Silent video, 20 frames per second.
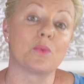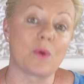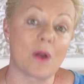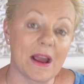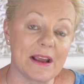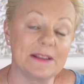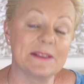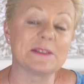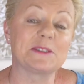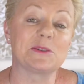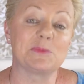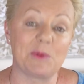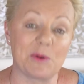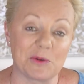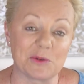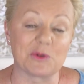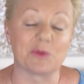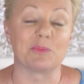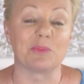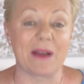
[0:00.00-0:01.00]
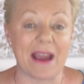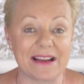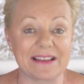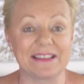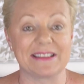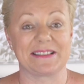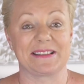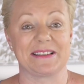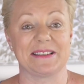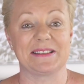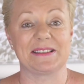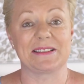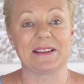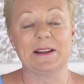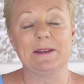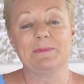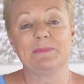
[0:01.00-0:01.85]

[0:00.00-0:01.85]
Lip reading: right spiritual practices.